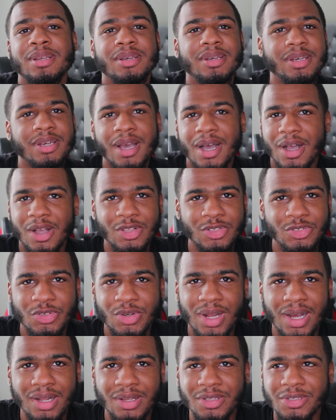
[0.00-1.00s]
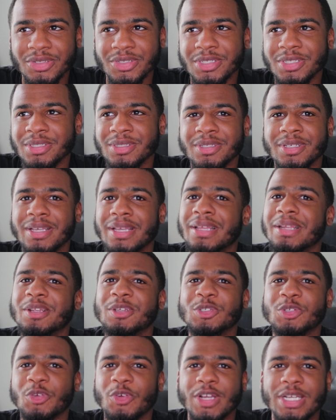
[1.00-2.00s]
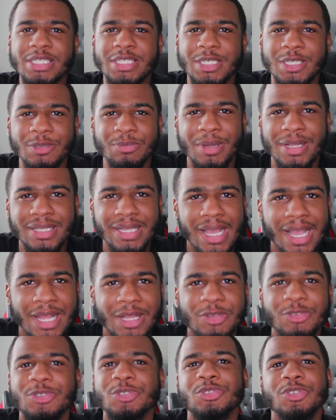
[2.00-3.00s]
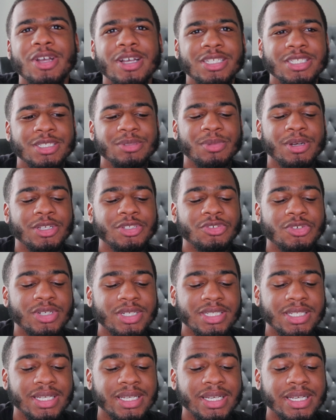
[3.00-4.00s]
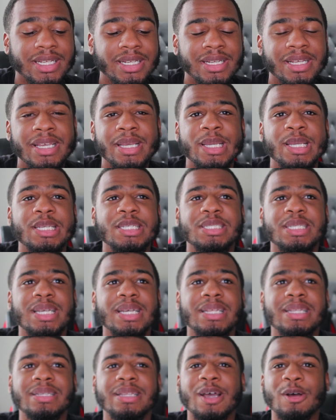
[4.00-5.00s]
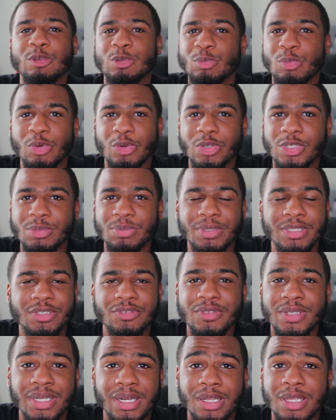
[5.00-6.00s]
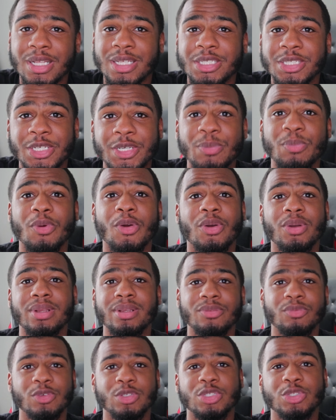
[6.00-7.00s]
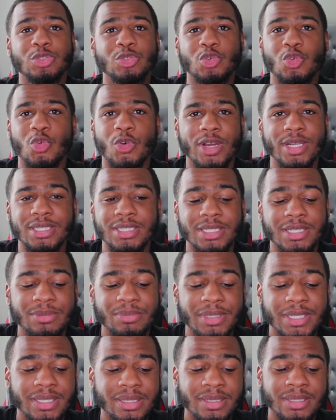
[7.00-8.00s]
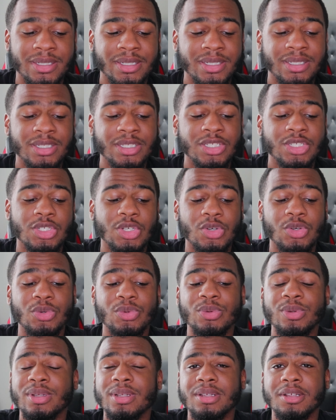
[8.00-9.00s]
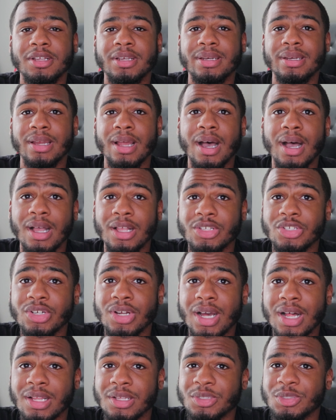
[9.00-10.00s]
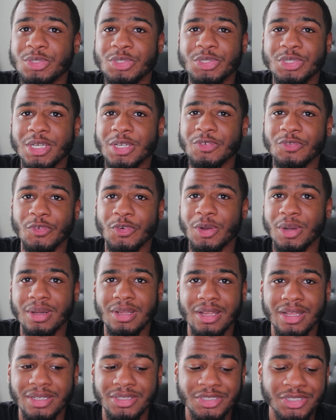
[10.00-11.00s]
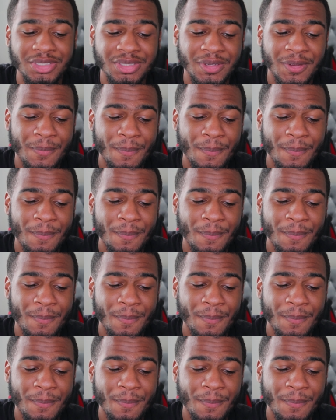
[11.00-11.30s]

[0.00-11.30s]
$900, and it's crazy because my dad used to drive semi trucks and he said that was more expensive than the clutch he brought, which is crazy to me. So $900 just for a clutch.